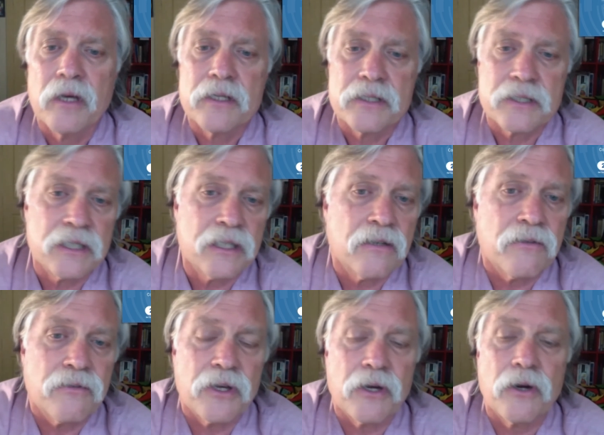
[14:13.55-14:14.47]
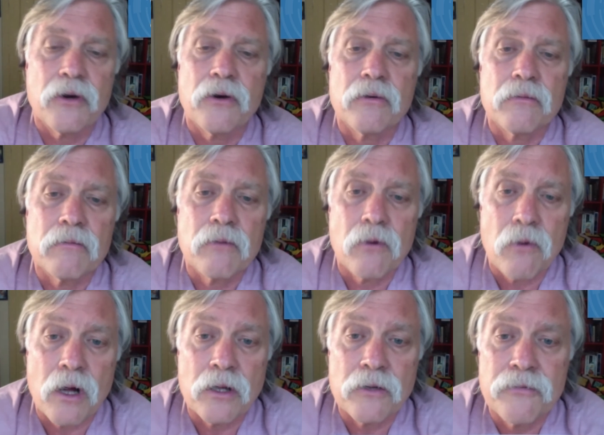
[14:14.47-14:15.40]
see if they're
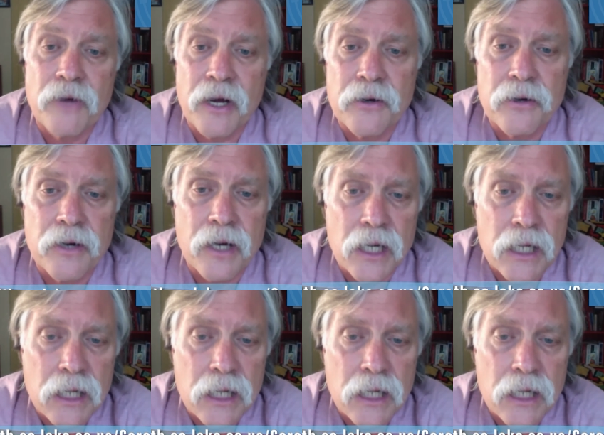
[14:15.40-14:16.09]
qualify or not.